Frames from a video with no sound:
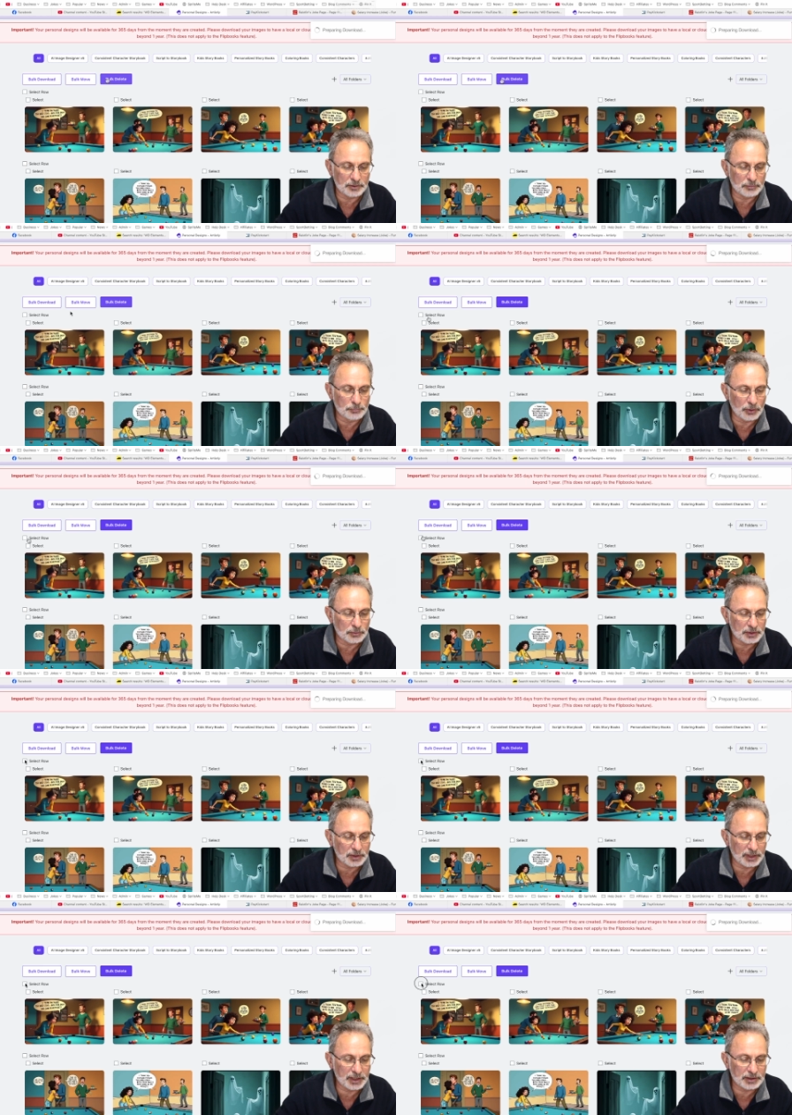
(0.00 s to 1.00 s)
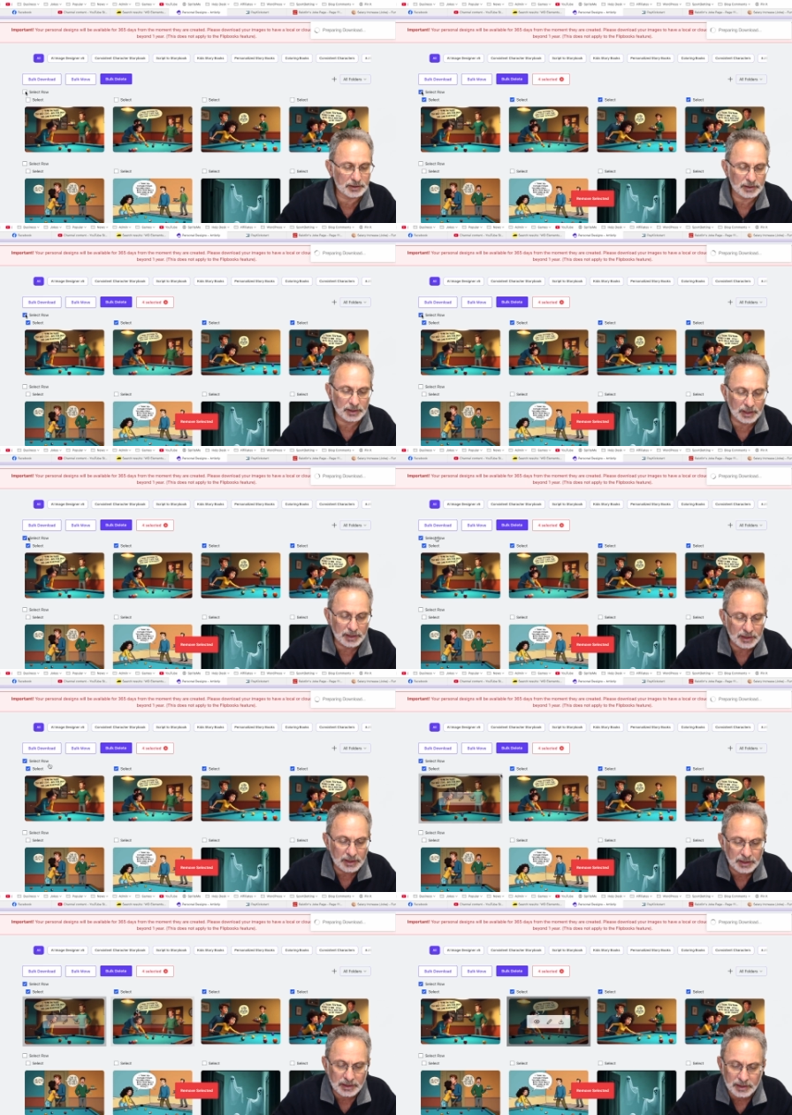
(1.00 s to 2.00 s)
bulk delete, and
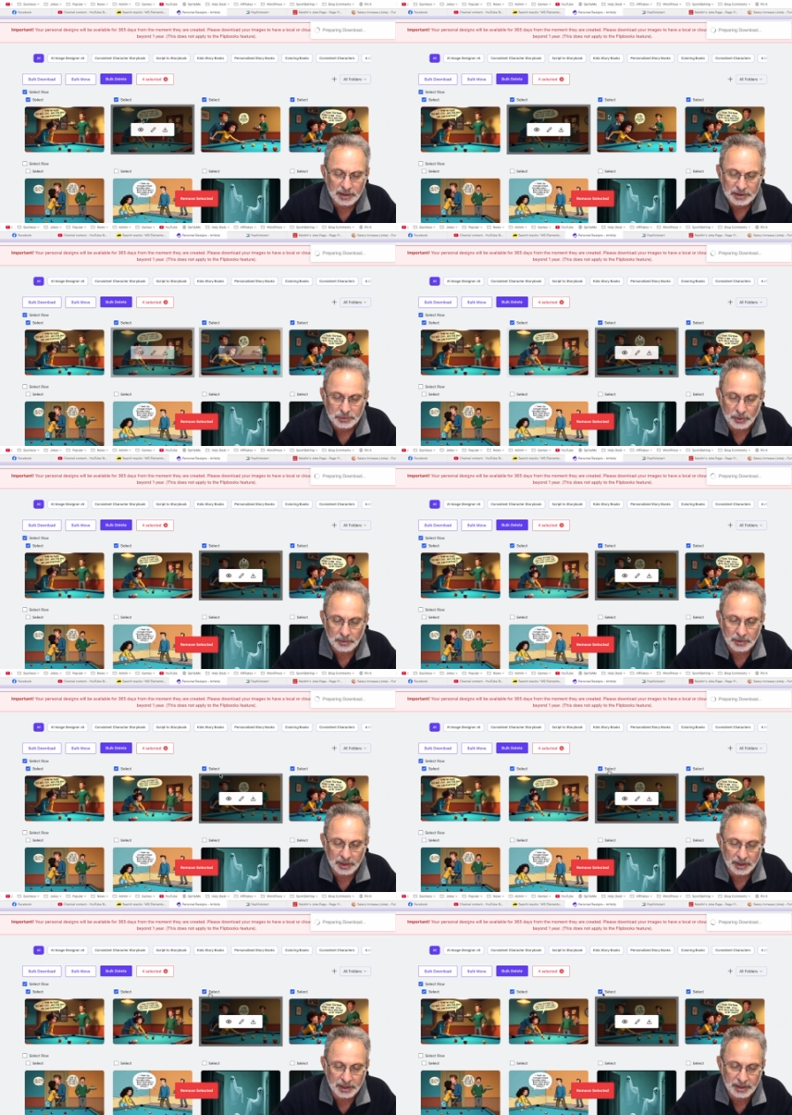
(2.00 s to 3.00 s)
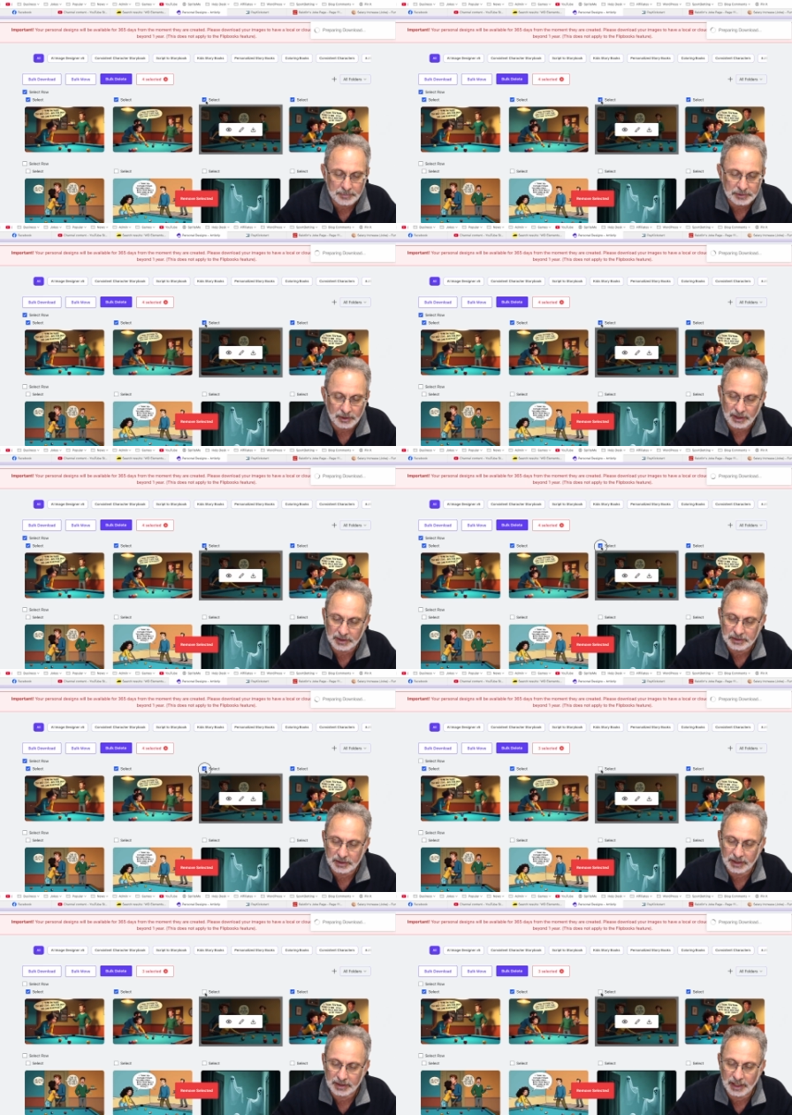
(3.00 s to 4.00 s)
then that's the one I'm going to keep. So I'll
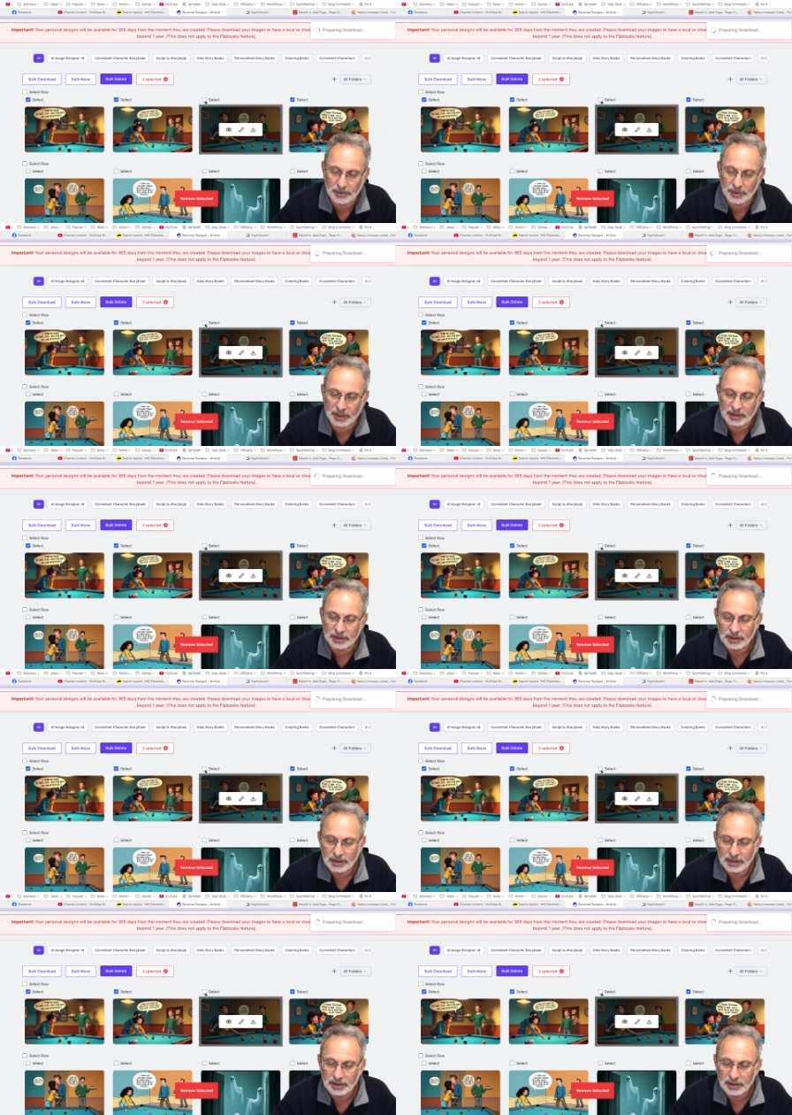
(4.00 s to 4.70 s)
unselect that one.